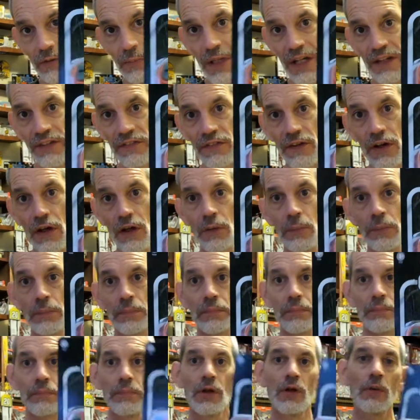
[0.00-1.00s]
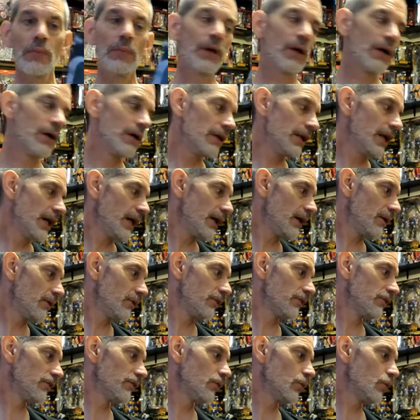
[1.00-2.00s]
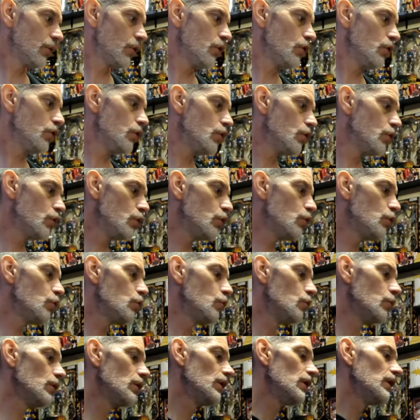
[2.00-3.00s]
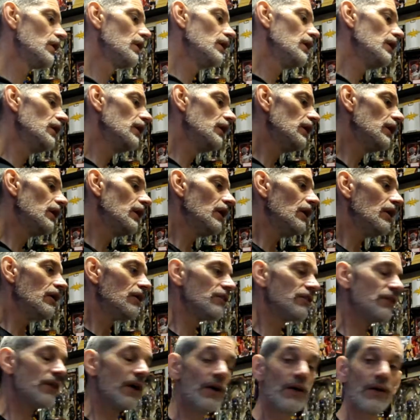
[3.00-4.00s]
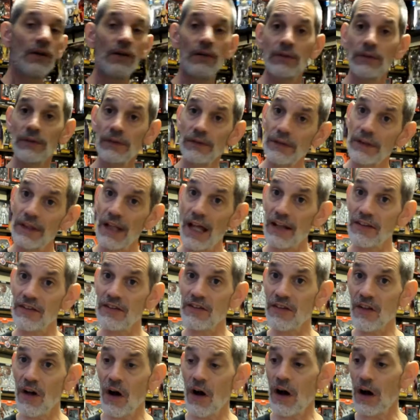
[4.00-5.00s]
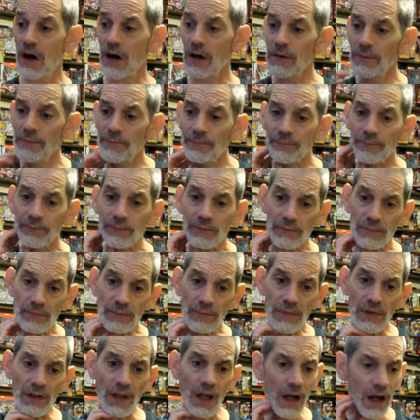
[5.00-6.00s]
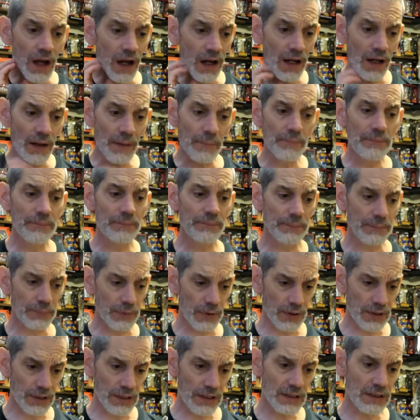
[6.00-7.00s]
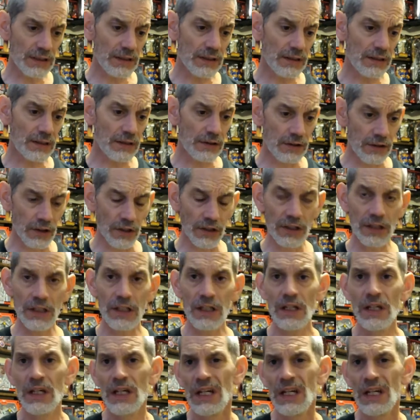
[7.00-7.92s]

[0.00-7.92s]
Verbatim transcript: Mayfield, Bill Burr in the house. Woohoo! So that's the haul. Um, pretty good.